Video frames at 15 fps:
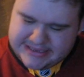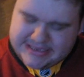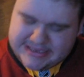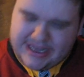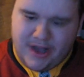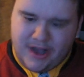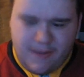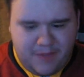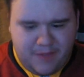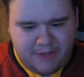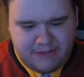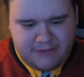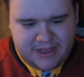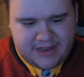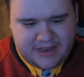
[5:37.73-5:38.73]
I hope they
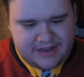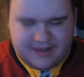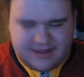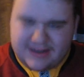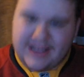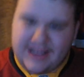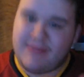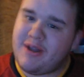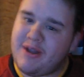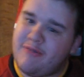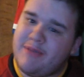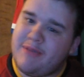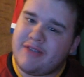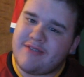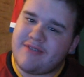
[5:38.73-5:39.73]
win. I'm not a
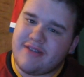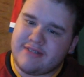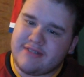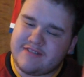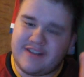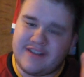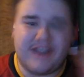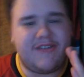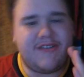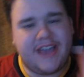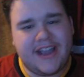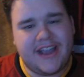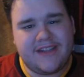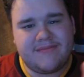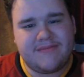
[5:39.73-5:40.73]
big Red Wings fan. I don't
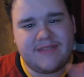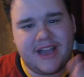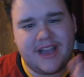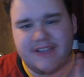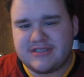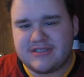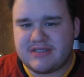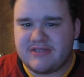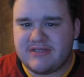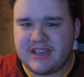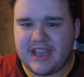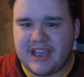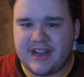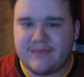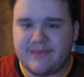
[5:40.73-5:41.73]
hate them. I used to really
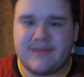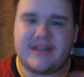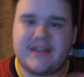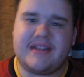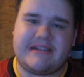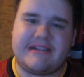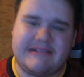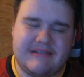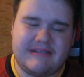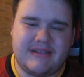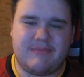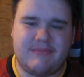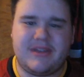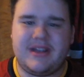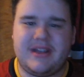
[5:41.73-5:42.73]
hate them. No,
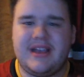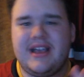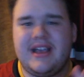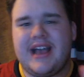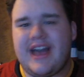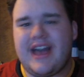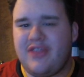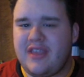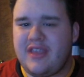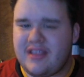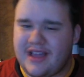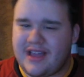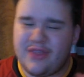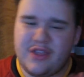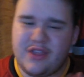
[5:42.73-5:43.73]
but I think
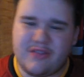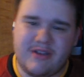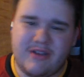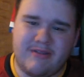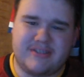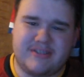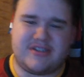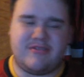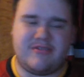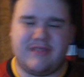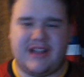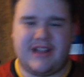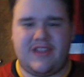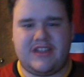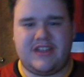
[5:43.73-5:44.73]
the Red Wings are gonna win.
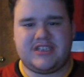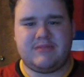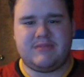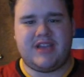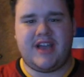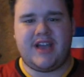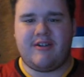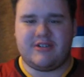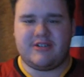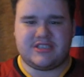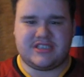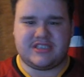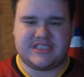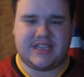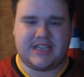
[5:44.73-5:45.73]
I think Jimmy Howard's
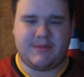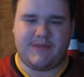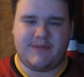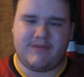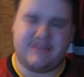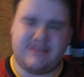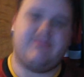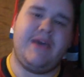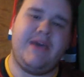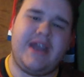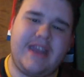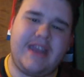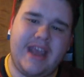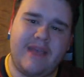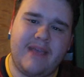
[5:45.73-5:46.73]
gonna step up from this bad
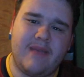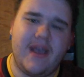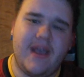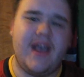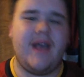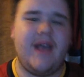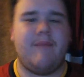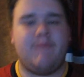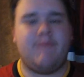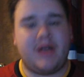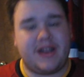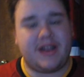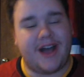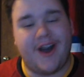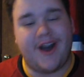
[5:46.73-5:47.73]
game,
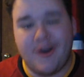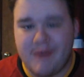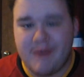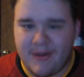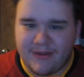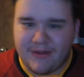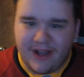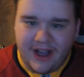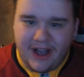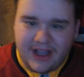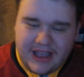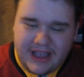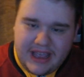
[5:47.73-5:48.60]
but I hope I'm wrong.